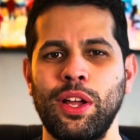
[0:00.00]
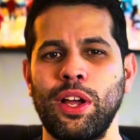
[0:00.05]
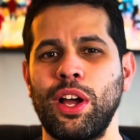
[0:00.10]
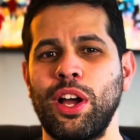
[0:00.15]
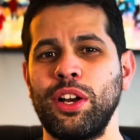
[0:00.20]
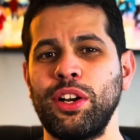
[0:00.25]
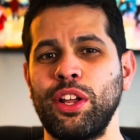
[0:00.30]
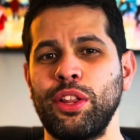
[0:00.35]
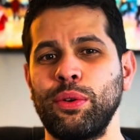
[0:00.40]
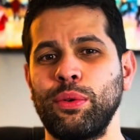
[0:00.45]

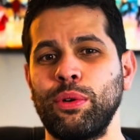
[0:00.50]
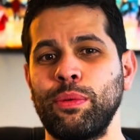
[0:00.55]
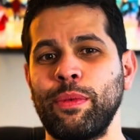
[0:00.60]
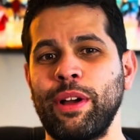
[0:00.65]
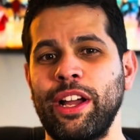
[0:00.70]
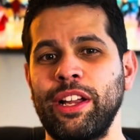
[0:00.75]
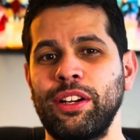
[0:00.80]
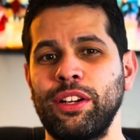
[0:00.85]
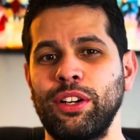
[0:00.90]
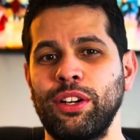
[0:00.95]
Another
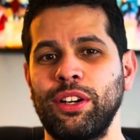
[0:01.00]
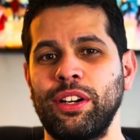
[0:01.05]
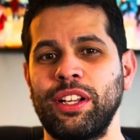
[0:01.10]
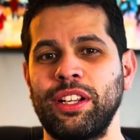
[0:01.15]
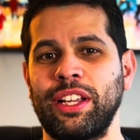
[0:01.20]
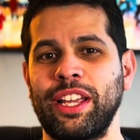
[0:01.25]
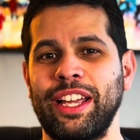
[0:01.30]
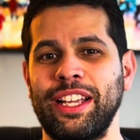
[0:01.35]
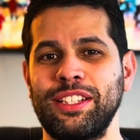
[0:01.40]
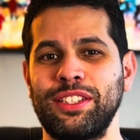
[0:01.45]
reminder,
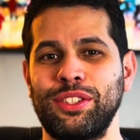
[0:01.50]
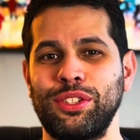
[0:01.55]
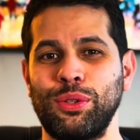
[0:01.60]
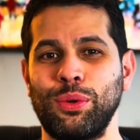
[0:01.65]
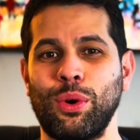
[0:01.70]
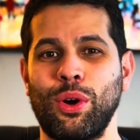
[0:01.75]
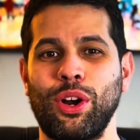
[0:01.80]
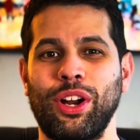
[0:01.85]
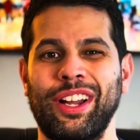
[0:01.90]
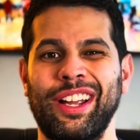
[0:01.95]
in case
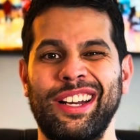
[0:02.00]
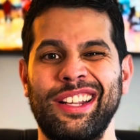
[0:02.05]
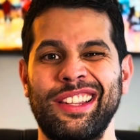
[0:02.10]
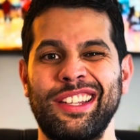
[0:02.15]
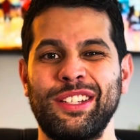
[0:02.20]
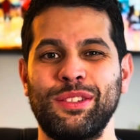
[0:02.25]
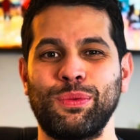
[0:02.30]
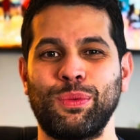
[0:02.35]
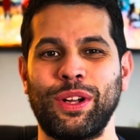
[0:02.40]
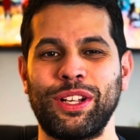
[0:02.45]
you are getting
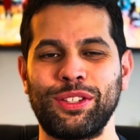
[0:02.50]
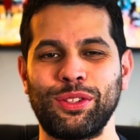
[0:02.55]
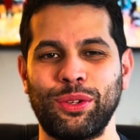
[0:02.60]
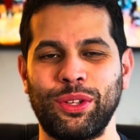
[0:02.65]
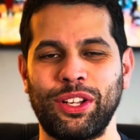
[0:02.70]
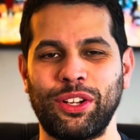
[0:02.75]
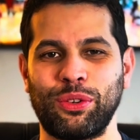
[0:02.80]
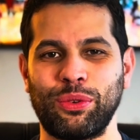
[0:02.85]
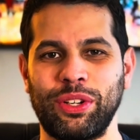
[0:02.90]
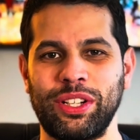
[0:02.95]
these rental
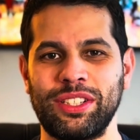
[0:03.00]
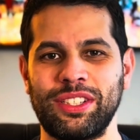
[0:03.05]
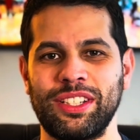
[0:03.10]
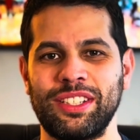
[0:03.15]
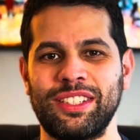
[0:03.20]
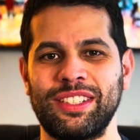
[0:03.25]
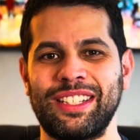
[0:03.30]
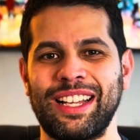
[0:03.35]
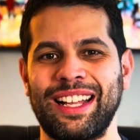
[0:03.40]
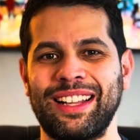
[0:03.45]

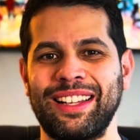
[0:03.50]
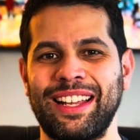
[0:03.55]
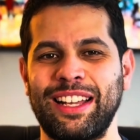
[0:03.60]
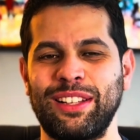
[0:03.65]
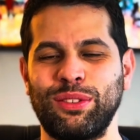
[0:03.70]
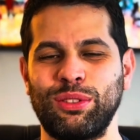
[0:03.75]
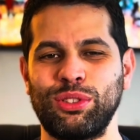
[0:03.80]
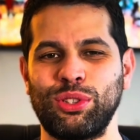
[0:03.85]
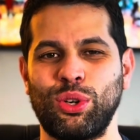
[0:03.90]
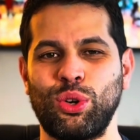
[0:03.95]
increases, is that
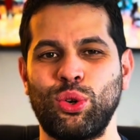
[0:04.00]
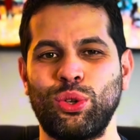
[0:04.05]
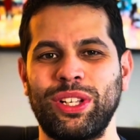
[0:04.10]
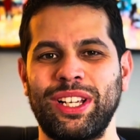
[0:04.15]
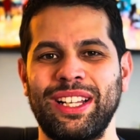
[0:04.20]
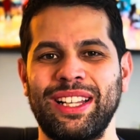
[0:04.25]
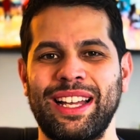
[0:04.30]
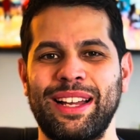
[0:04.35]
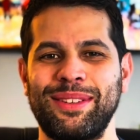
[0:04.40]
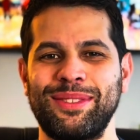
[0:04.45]
landlords are only
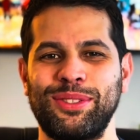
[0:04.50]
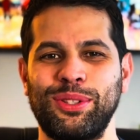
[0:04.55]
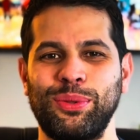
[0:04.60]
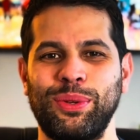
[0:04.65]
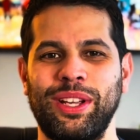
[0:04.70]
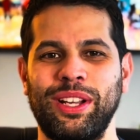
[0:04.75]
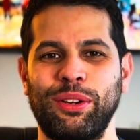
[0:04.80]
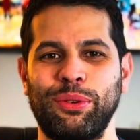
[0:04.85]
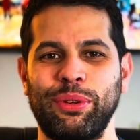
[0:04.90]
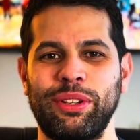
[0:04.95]
allowed to
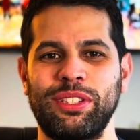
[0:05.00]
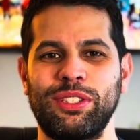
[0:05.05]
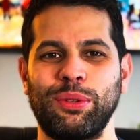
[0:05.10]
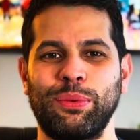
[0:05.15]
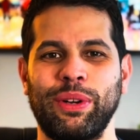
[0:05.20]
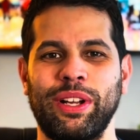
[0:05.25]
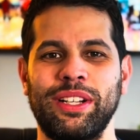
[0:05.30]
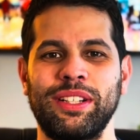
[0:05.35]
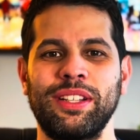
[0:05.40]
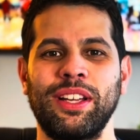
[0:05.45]
increase the
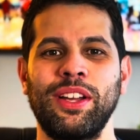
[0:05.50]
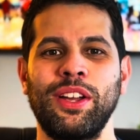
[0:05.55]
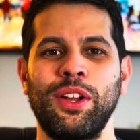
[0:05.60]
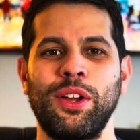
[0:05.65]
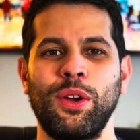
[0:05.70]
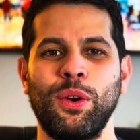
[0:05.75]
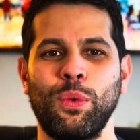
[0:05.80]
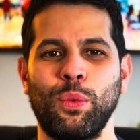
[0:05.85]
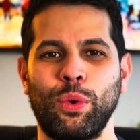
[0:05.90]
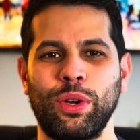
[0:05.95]
rent
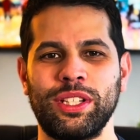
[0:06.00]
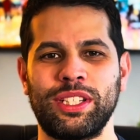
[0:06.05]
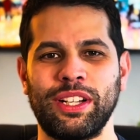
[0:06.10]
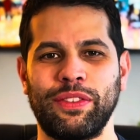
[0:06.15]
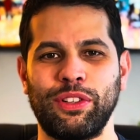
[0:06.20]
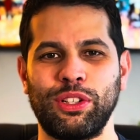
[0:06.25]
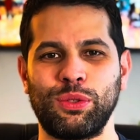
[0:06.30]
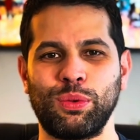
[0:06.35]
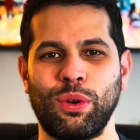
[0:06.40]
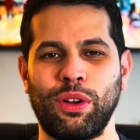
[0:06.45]
once
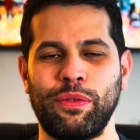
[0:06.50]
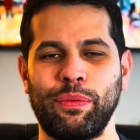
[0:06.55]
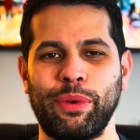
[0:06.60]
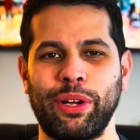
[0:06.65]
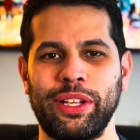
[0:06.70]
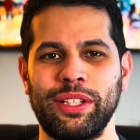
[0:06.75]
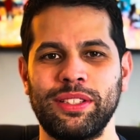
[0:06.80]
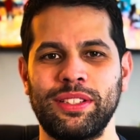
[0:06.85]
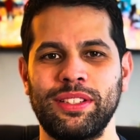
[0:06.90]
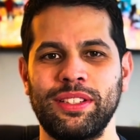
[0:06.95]
every 12
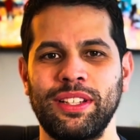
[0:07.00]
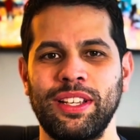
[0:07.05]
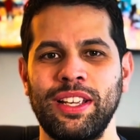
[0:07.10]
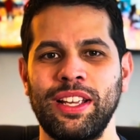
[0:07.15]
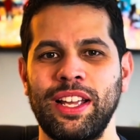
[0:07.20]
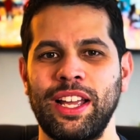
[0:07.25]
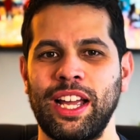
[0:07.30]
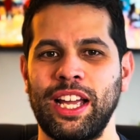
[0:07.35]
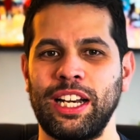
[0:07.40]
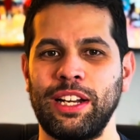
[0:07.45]
months,
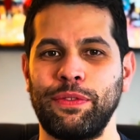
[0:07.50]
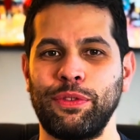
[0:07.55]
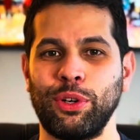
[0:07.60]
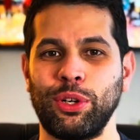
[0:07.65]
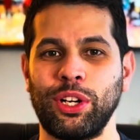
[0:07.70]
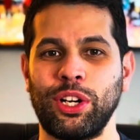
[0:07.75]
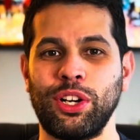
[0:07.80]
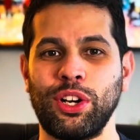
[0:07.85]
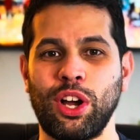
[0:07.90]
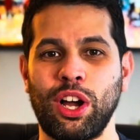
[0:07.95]
and if you're
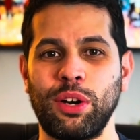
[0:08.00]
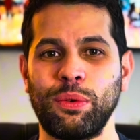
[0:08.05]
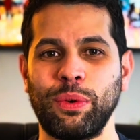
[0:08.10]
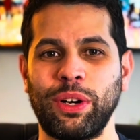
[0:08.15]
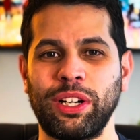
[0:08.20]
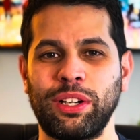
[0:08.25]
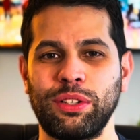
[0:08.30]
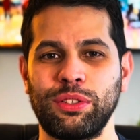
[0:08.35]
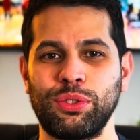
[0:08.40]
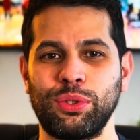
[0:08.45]
in a
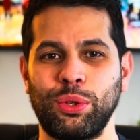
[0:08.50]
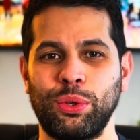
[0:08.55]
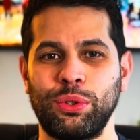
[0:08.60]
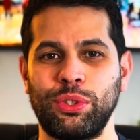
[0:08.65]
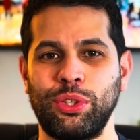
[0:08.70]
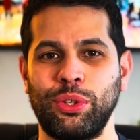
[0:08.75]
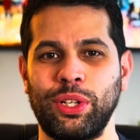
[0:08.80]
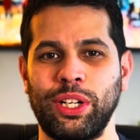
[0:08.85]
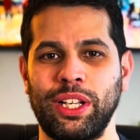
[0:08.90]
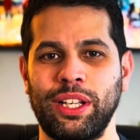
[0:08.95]
non-rent controlled
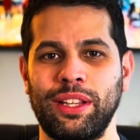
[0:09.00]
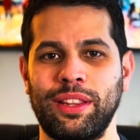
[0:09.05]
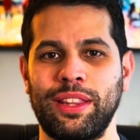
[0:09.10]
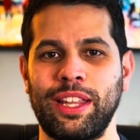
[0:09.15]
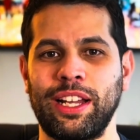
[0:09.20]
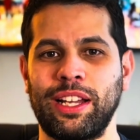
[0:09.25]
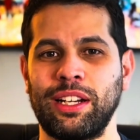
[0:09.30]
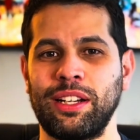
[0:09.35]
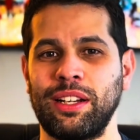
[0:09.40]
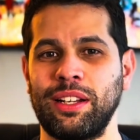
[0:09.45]
unit,
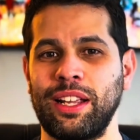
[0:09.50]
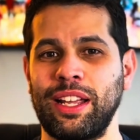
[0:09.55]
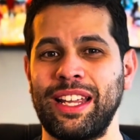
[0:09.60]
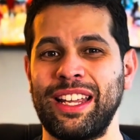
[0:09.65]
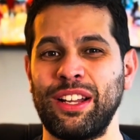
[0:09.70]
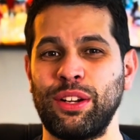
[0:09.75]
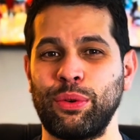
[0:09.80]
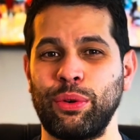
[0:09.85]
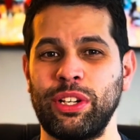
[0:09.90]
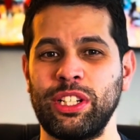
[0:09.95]
they can
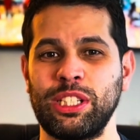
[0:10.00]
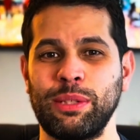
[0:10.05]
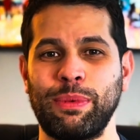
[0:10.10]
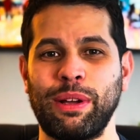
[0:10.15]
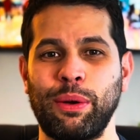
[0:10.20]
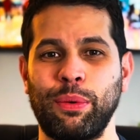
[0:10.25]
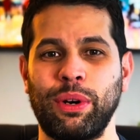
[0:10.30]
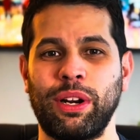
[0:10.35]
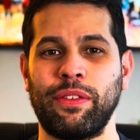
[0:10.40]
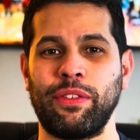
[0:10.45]
increase it
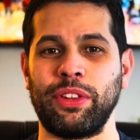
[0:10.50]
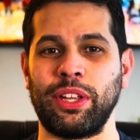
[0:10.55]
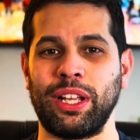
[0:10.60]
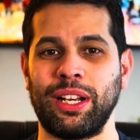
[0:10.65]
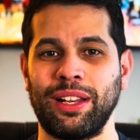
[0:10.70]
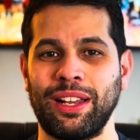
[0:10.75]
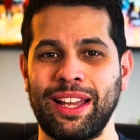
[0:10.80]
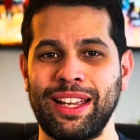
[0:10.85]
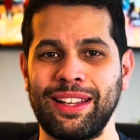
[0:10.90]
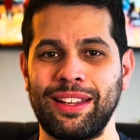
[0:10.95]
by whatever they'd
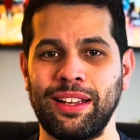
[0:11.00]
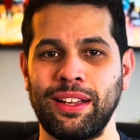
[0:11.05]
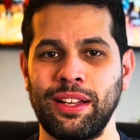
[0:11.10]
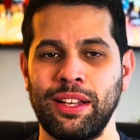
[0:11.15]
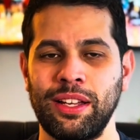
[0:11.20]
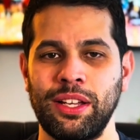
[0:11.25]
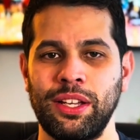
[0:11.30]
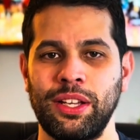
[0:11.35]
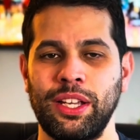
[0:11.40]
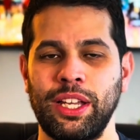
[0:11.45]
like.
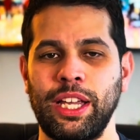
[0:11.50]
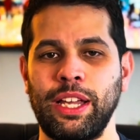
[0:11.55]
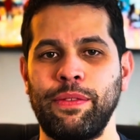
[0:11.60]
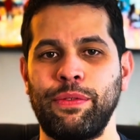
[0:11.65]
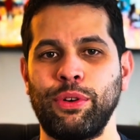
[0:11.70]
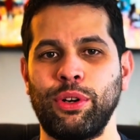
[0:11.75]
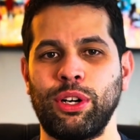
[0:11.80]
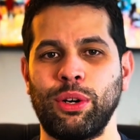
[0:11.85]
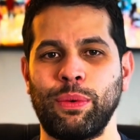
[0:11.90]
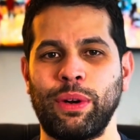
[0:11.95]
If
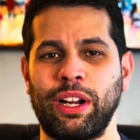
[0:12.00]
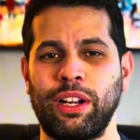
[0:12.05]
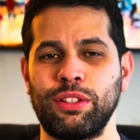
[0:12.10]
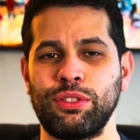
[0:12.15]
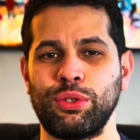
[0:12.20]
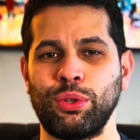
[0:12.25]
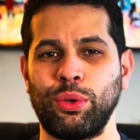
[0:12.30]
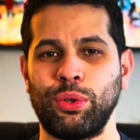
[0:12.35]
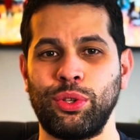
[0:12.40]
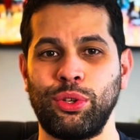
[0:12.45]
you're in a rent
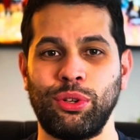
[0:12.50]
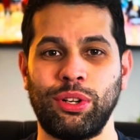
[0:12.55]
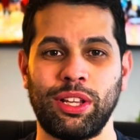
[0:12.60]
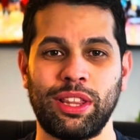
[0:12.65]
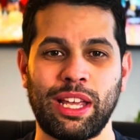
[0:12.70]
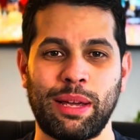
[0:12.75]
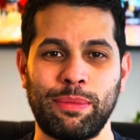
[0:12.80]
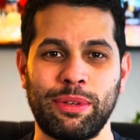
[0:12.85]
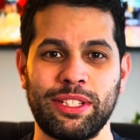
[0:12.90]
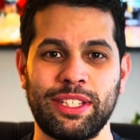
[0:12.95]
controlled unit,
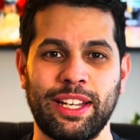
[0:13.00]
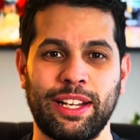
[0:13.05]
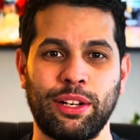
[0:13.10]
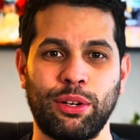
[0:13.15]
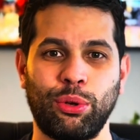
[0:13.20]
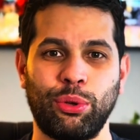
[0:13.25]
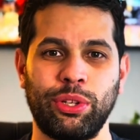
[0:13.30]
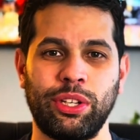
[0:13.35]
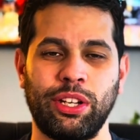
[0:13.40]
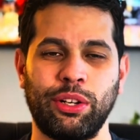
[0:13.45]
that means they can
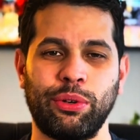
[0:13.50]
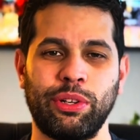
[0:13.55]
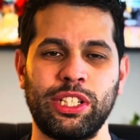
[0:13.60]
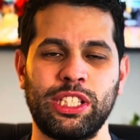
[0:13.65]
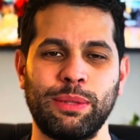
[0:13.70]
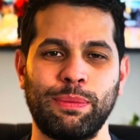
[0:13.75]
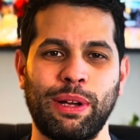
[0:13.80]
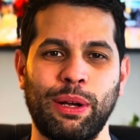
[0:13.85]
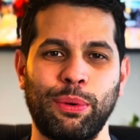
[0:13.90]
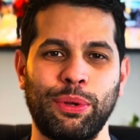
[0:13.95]
only
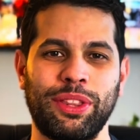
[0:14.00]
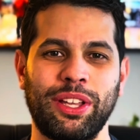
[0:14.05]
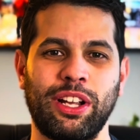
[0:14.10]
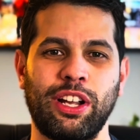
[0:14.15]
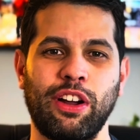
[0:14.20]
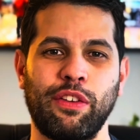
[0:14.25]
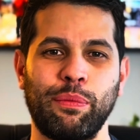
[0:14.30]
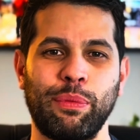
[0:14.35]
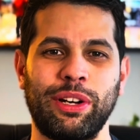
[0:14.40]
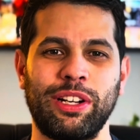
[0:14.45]
increase it by what the
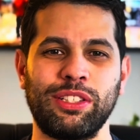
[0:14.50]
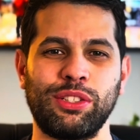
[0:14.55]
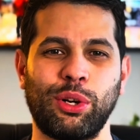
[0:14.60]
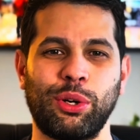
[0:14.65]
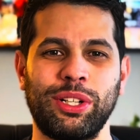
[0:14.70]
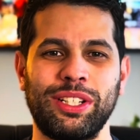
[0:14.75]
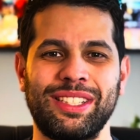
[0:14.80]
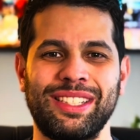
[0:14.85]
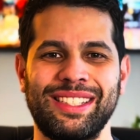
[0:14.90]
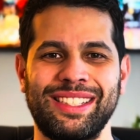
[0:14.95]
government has
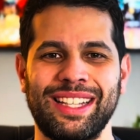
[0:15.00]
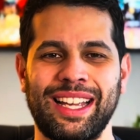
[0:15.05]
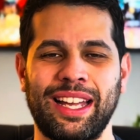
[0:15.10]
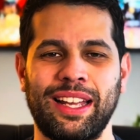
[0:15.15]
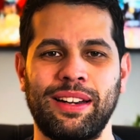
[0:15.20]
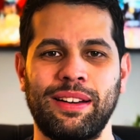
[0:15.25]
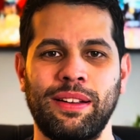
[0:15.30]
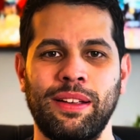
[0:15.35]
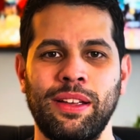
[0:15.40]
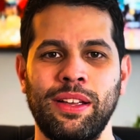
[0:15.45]
already set.